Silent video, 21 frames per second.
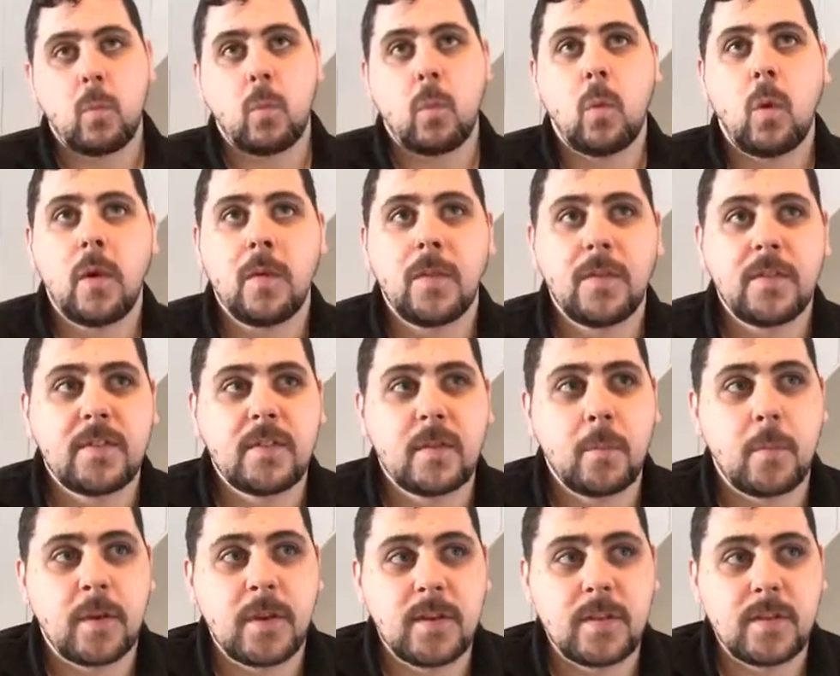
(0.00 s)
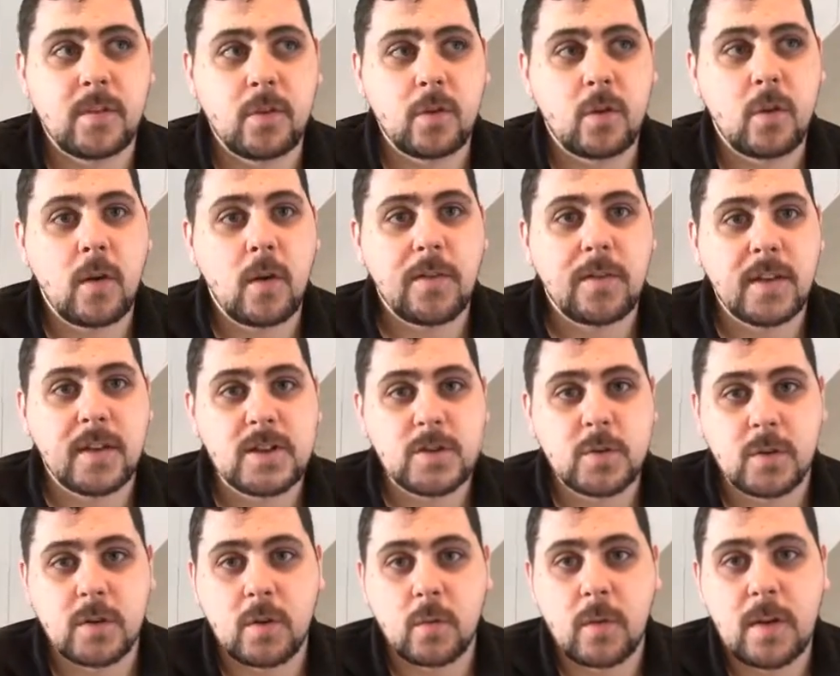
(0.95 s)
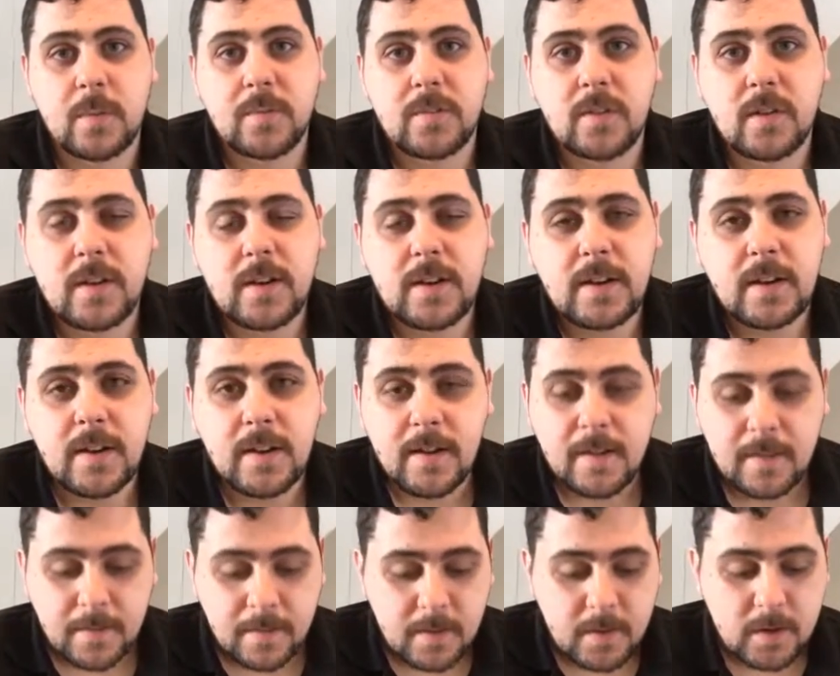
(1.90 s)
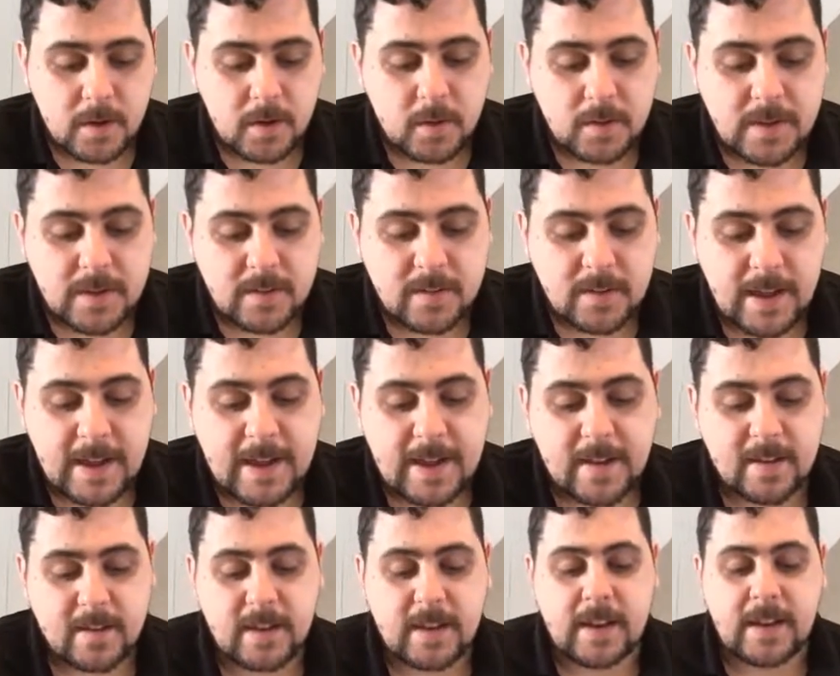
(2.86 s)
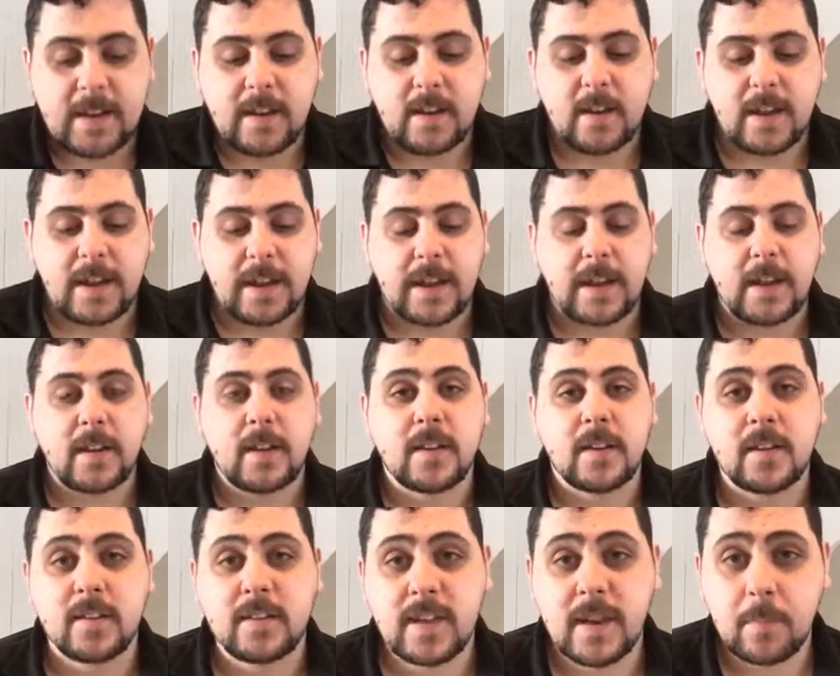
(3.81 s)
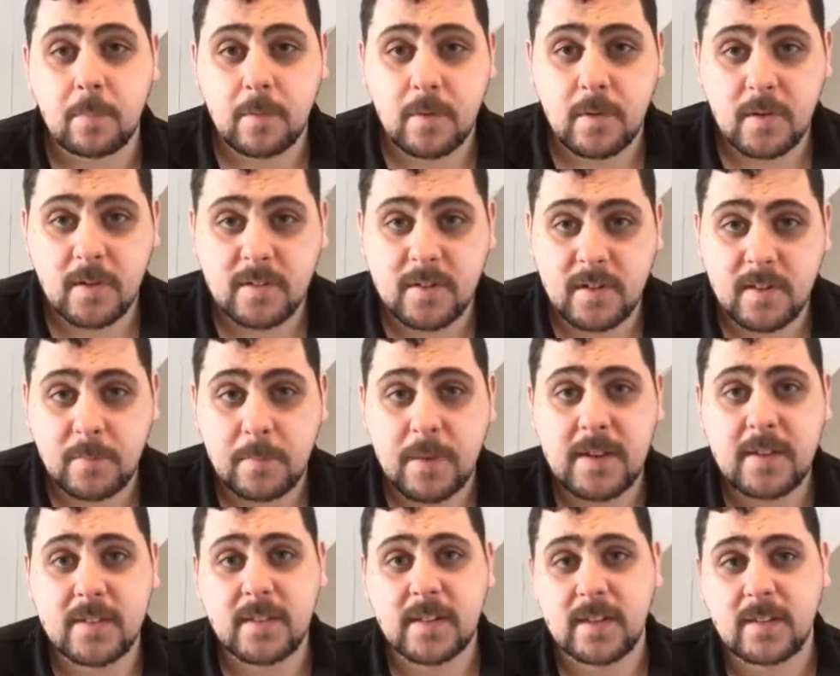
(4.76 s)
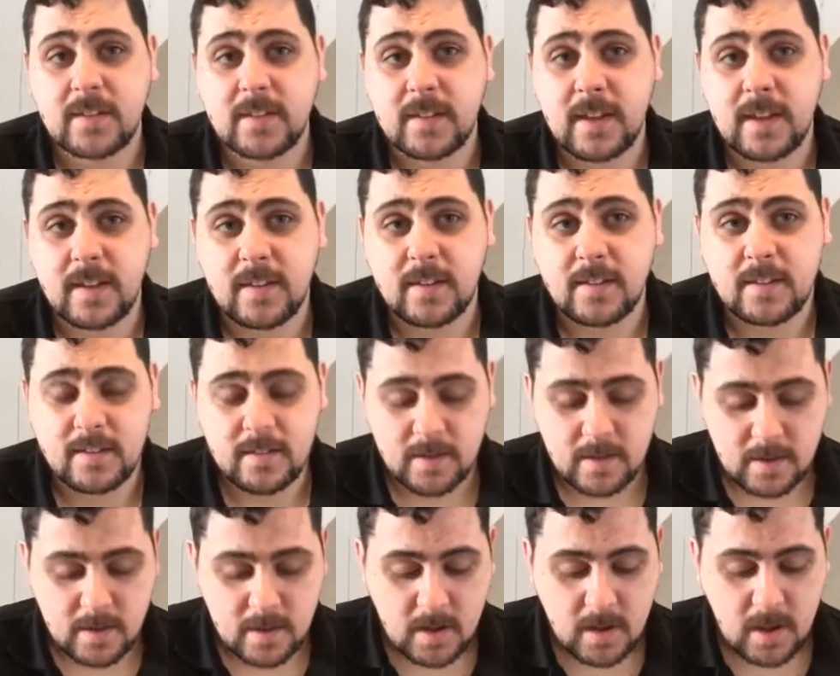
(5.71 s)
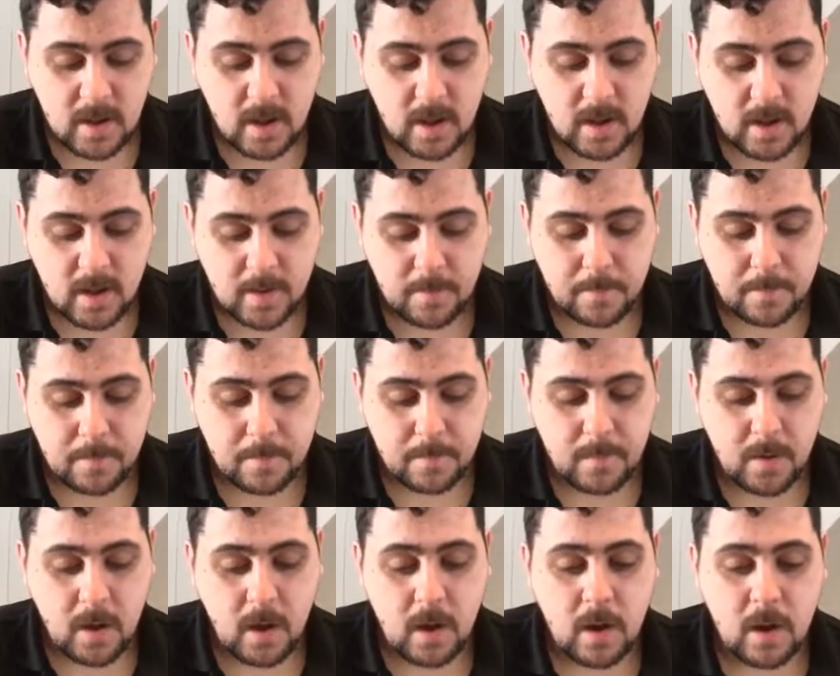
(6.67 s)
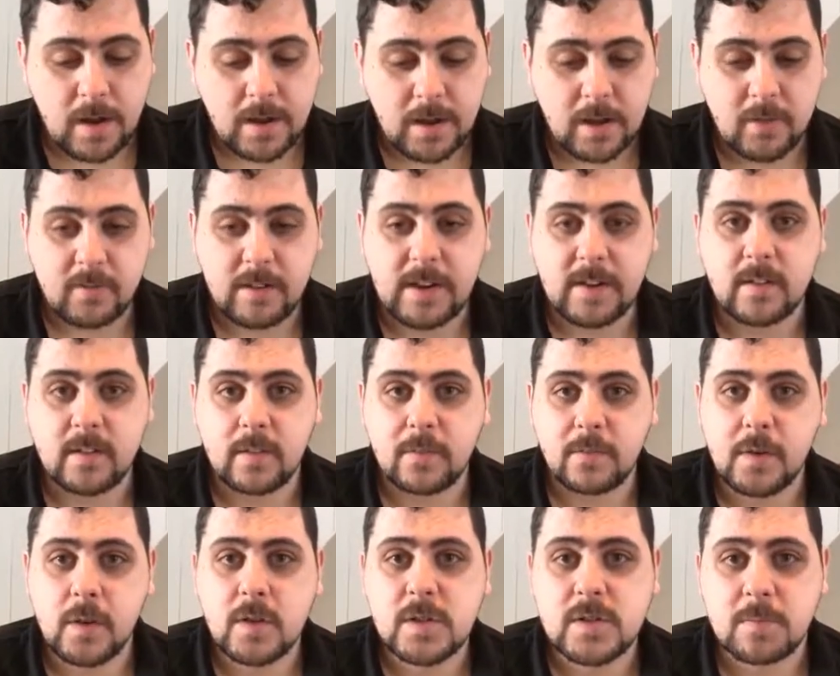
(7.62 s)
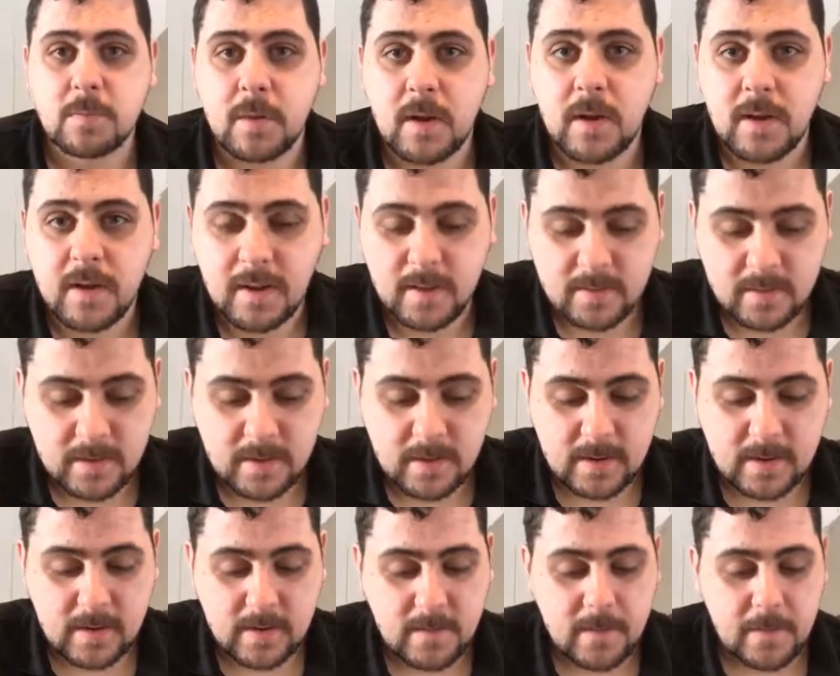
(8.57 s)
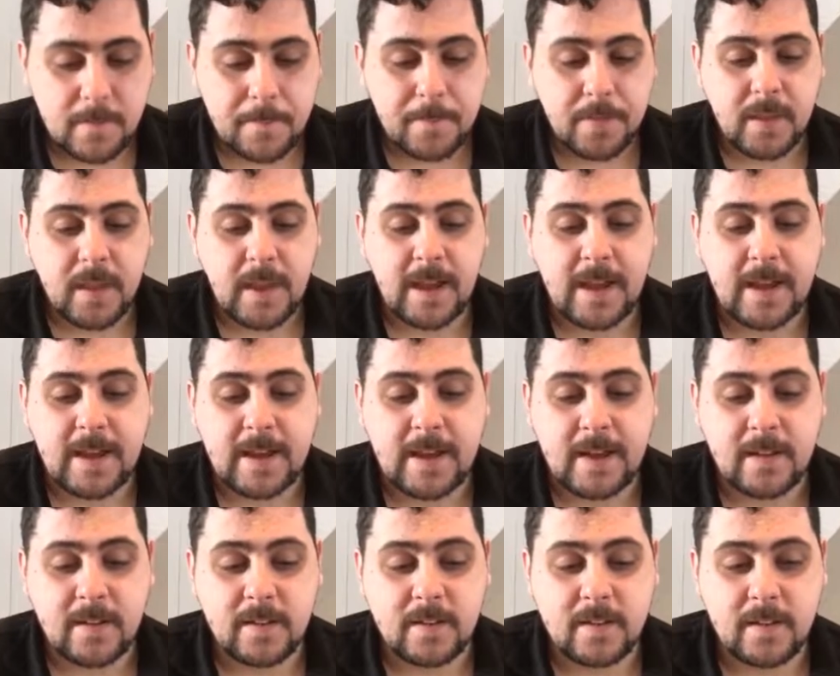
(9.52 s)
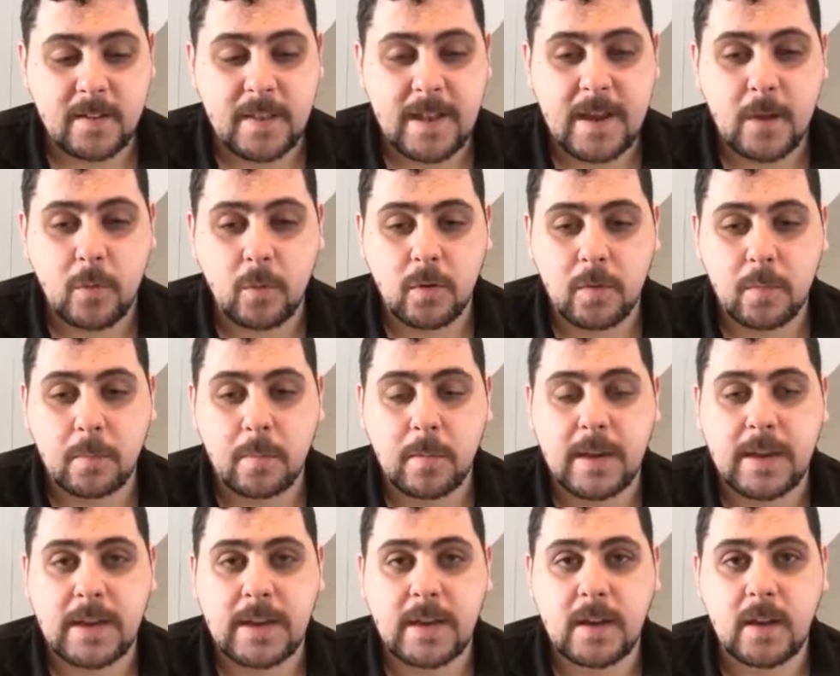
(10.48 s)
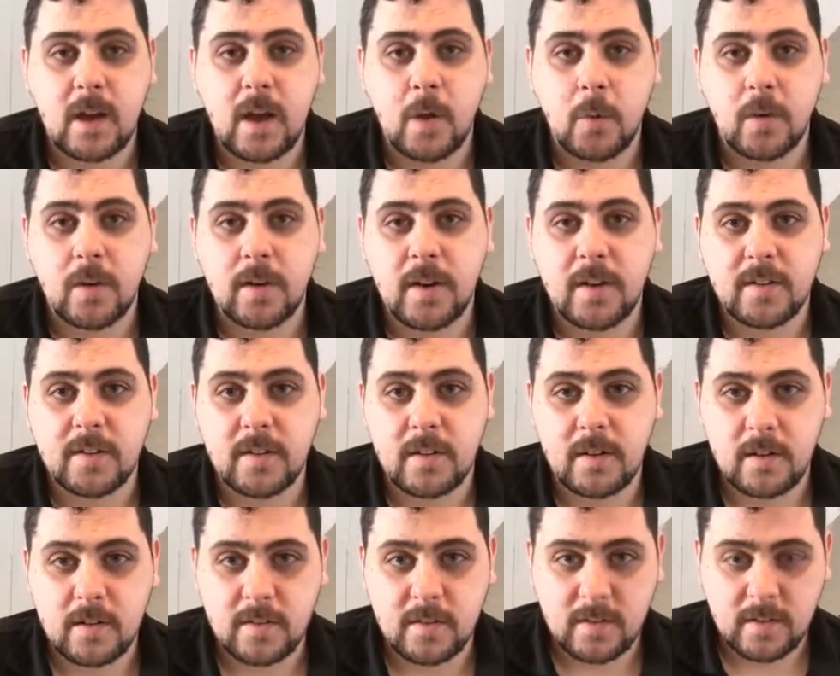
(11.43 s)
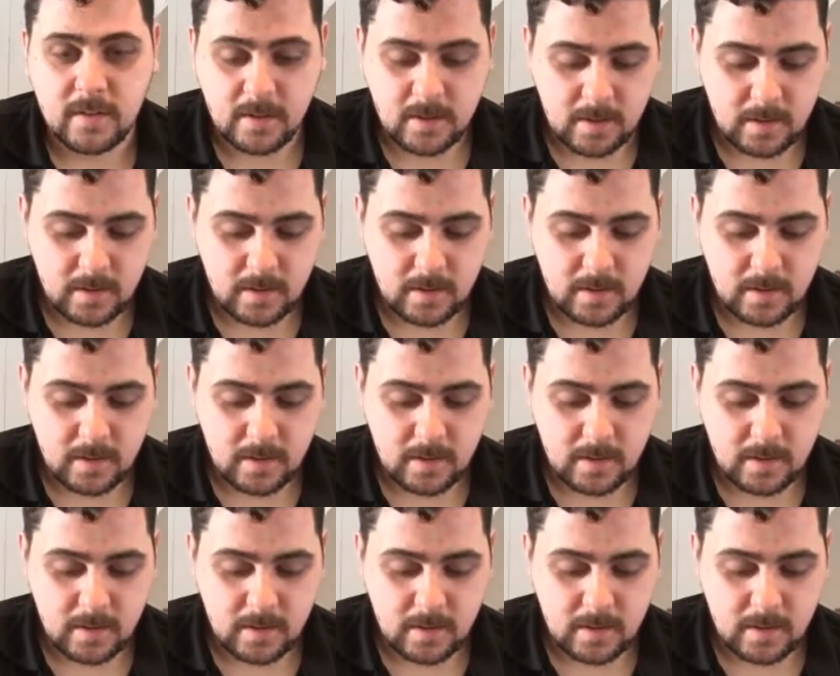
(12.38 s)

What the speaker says: want somebody to contact you on your website, you need to add in a consent box that basically says, I agree to future marketing and that would be, I would like to